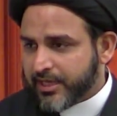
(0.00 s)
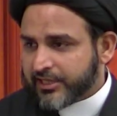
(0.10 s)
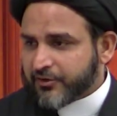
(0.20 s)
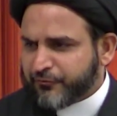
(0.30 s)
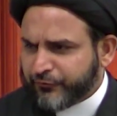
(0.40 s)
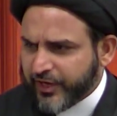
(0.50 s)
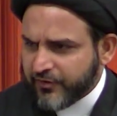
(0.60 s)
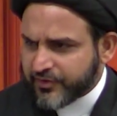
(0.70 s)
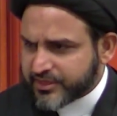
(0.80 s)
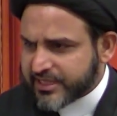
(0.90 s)
The
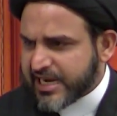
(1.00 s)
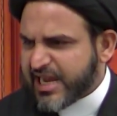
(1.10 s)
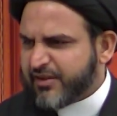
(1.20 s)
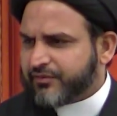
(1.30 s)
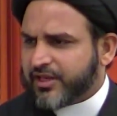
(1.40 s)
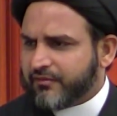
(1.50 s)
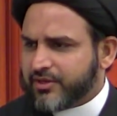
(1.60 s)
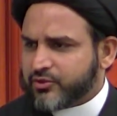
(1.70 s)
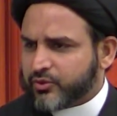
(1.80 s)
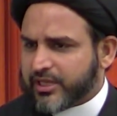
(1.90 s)
favors that I have
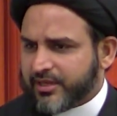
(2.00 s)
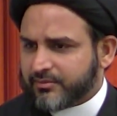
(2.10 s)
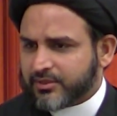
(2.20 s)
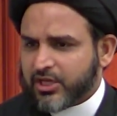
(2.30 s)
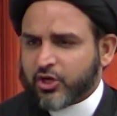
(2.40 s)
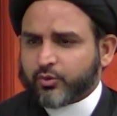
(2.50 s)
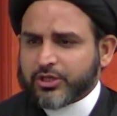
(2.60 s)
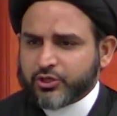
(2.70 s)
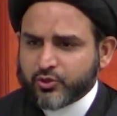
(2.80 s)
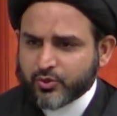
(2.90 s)
given to them,
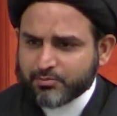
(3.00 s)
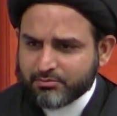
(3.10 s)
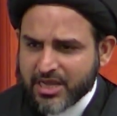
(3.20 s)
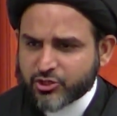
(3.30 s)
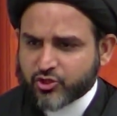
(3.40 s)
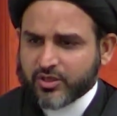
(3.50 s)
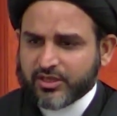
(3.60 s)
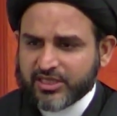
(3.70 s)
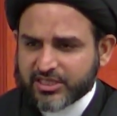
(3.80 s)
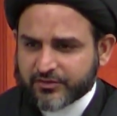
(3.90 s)
when you
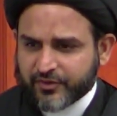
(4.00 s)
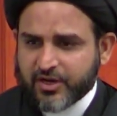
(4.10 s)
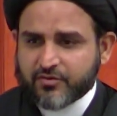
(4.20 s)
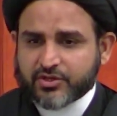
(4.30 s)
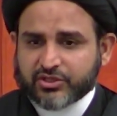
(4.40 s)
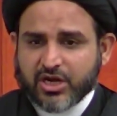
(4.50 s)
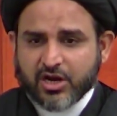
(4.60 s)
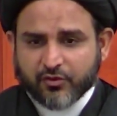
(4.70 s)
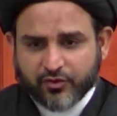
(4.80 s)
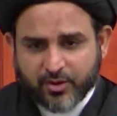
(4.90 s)
mention these favors
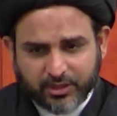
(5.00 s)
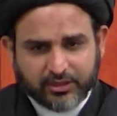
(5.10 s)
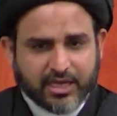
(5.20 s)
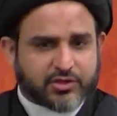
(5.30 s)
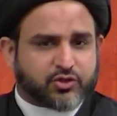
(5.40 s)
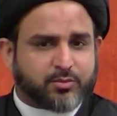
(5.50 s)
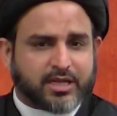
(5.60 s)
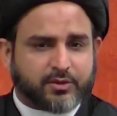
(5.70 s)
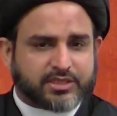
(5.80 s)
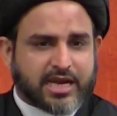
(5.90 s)
are from Allah
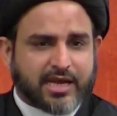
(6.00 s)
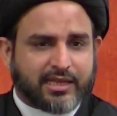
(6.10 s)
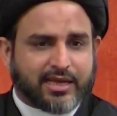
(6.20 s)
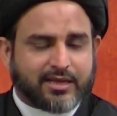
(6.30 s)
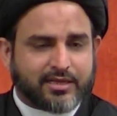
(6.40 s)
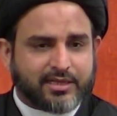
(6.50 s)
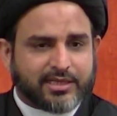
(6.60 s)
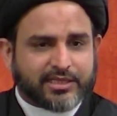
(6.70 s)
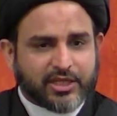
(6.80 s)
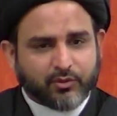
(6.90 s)
subhanahu wa ta'ala,
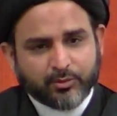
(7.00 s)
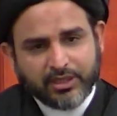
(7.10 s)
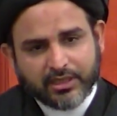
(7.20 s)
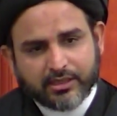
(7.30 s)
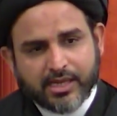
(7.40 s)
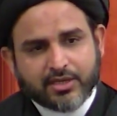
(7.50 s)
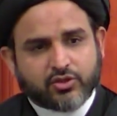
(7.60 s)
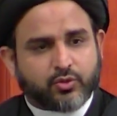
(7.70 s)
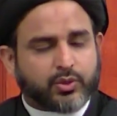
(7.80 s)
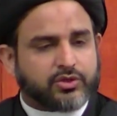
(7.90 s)
they will be
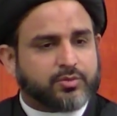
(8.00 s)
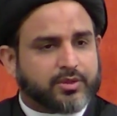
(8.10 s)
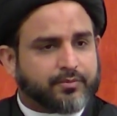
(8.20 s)
inclined toward me."